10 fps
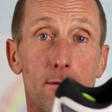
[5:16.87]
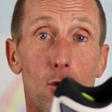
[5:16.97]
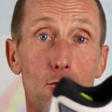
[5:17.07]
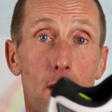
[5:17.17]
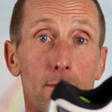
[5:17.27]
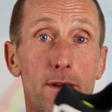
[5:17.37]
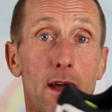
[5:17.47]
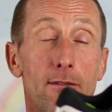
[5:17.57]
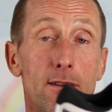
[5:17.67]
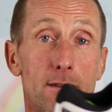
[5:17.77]
the more rubber you
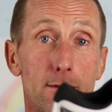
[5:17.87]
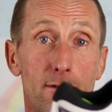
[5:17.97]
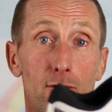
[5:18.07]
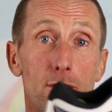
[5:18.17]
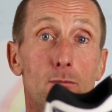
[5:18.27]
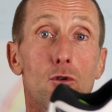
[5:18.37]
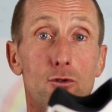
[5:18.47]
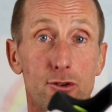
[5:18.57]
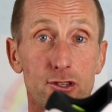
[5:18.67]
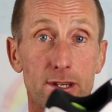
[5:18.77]
have under your foot, the more
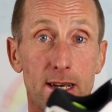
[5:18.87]
cushioning